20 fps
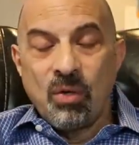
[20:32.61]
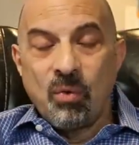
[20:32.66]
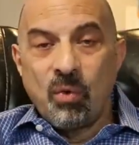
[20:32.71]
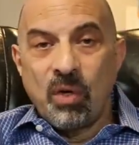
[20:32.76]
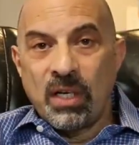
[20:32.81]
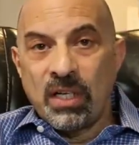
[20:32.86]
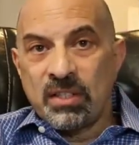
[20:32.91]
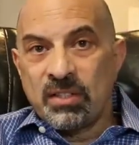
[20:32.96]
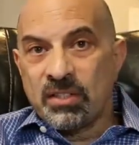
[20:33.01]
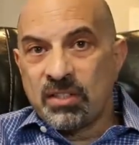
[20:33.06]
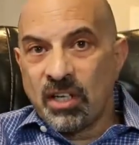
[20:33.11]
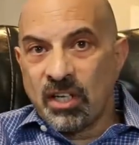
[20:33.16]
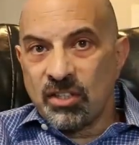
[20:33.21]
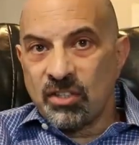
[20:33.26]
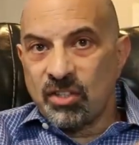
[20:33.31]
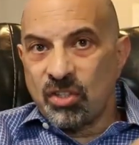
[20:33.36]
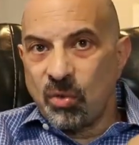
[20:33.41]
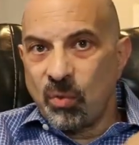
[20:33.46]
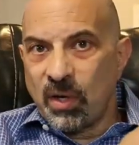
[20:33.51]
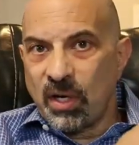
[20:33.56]
When it
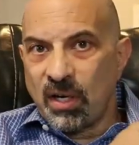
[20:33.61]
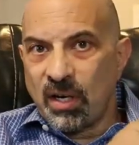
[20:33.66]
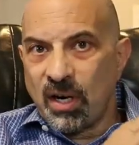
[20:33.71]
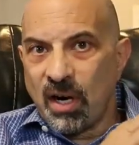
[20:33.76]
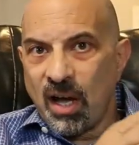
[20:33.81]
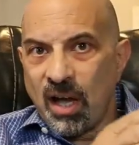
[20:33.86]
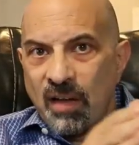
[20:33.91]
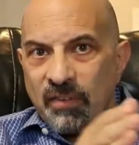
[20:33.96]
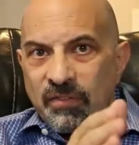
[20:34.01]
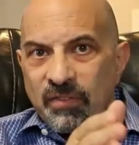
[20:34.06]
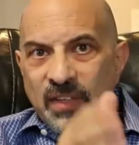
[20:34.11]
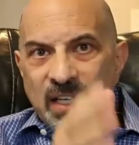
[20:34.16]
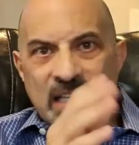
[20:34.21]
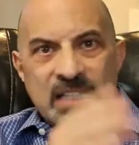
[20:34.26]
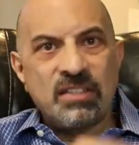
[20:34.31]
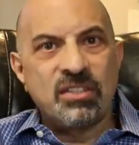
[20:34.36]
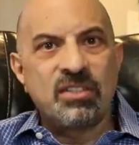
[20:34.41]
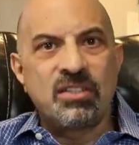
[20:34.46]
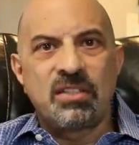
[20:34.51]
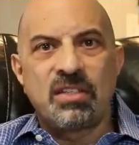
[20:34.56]
starts to wear off,
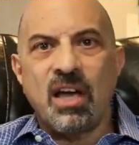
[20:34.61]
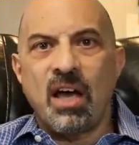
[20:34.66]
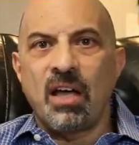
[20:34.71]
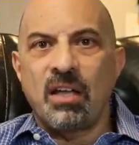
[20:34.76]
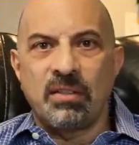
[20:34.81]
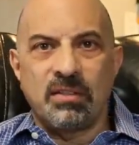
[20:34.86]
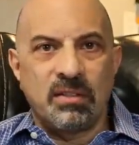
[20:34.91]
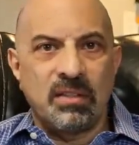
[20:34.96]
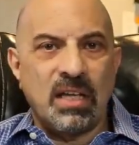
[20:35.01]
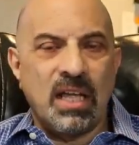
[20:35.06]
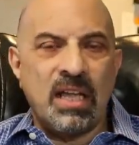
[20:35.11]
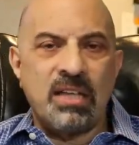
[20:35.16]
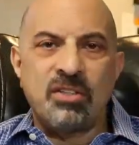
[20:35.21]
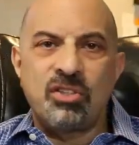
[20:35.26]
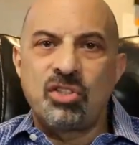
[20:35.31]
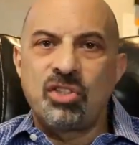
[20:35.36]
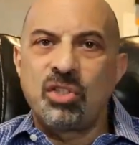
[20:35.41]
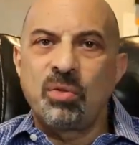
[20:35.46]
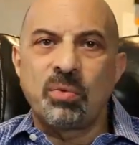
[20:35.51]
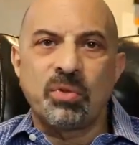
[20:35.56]
it's done, and
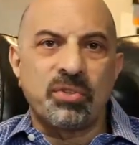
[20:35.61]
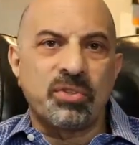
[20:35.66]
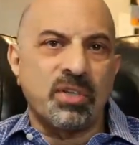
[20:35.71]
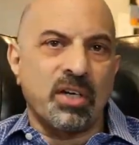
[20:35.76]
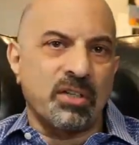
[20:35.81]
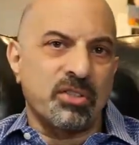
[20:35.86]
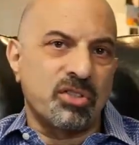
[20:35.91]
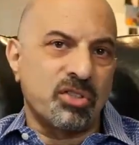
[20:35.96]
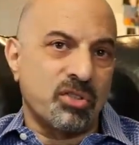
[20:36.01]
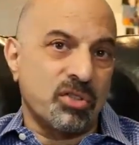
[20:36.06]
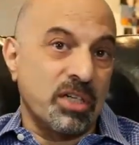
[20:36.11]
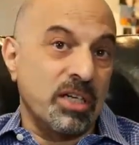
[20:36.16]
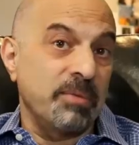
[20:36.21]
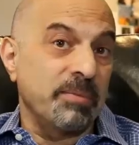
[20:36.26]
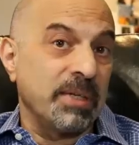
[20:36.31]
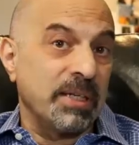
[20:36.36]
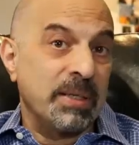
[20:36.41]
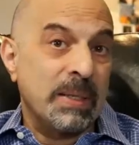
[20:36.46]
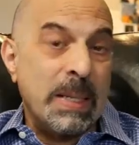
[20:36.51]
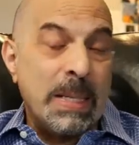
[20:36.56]
she will start
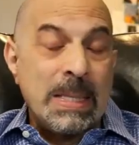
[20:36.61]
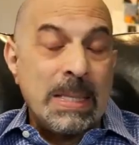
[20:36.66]
screaming.